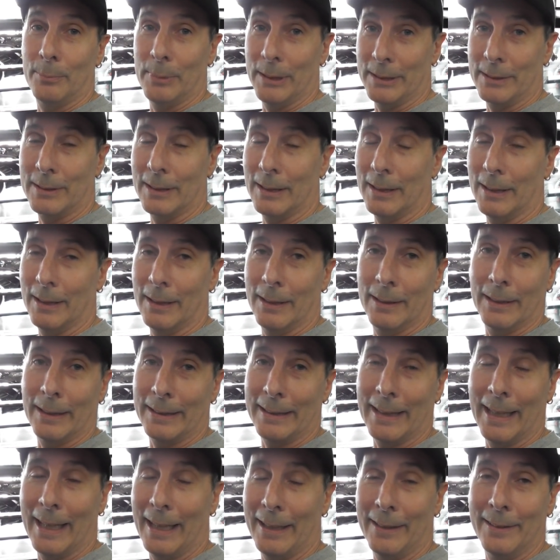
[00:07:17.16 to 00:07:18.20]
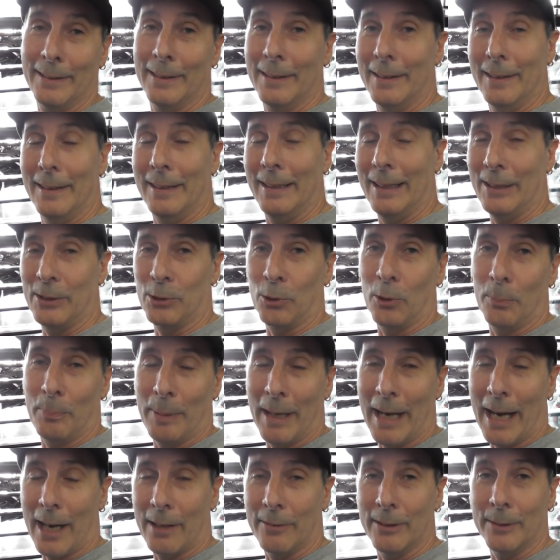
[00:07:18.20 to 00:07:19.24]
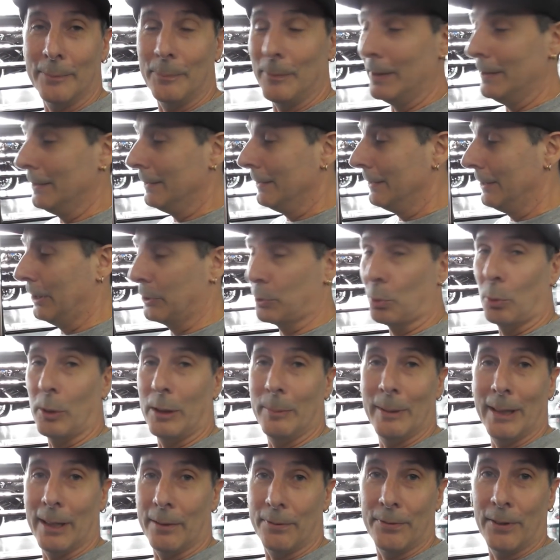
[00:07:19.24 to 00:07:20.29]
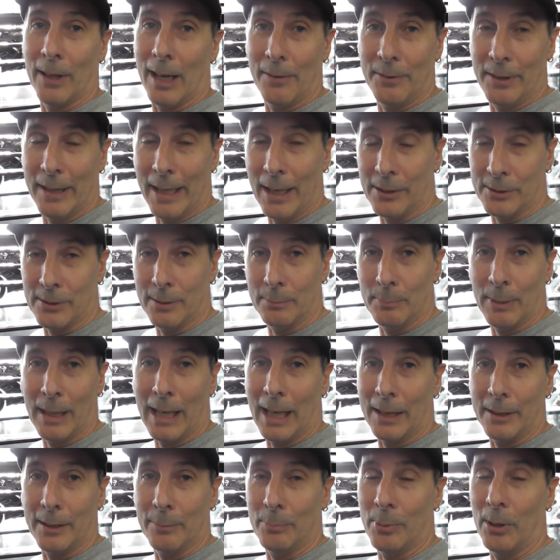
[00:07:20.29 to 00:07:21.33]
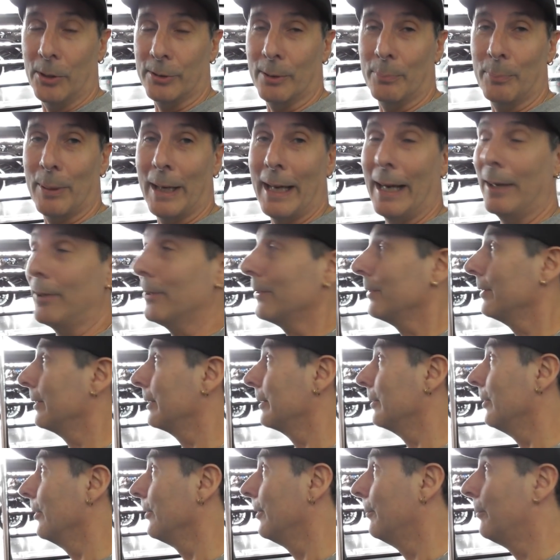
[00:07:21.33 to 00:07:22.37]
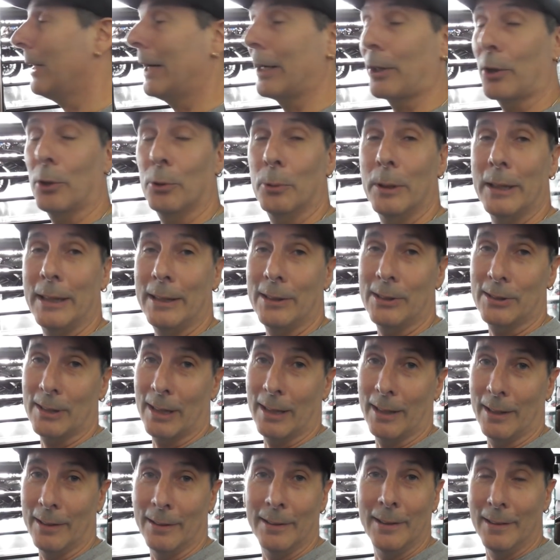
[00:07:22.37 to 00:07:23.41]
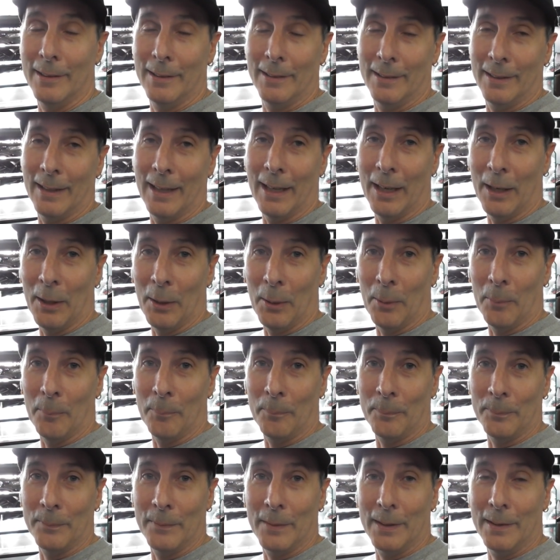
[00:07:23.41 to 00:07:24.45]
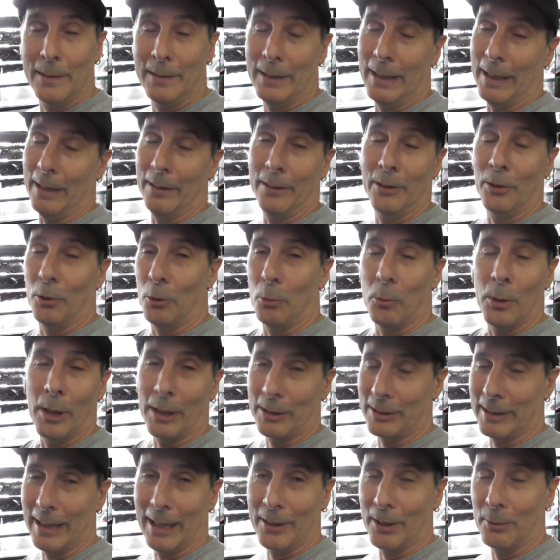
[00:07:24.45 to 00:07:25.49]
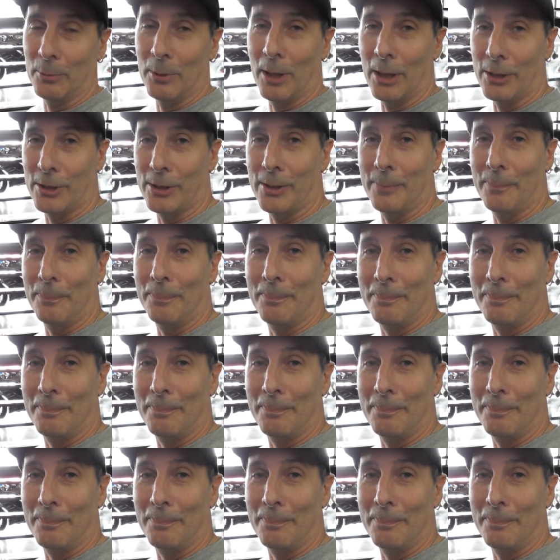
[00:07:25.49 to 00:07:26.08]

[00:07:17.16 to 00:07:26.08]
but again, it's all part of it. There's already been a 5,000 baht deposit paid on the bike already, so yeah, it all works out in the wash.